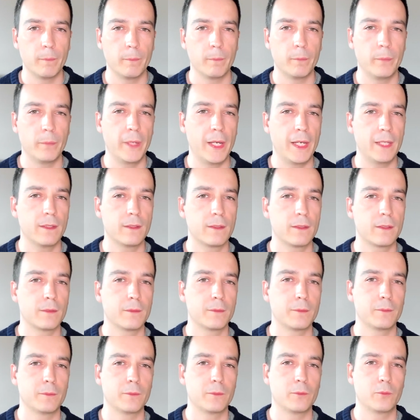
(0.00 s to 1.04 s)
But
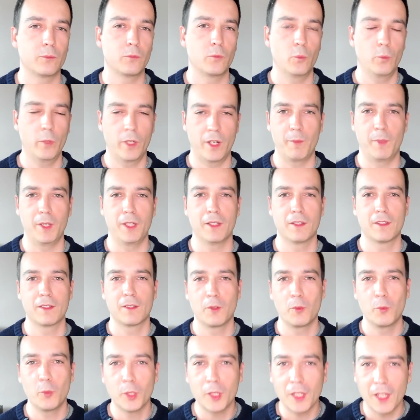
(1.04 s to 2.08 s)
wait a minute,
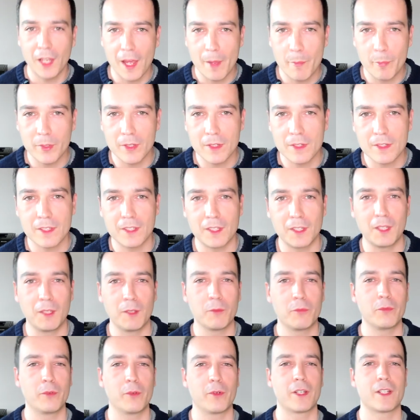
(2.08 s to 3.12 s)
what happens
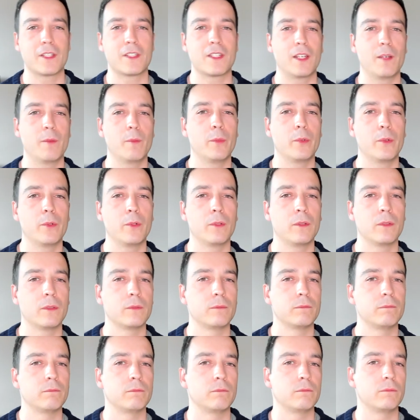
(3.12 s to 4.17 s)
if, for example,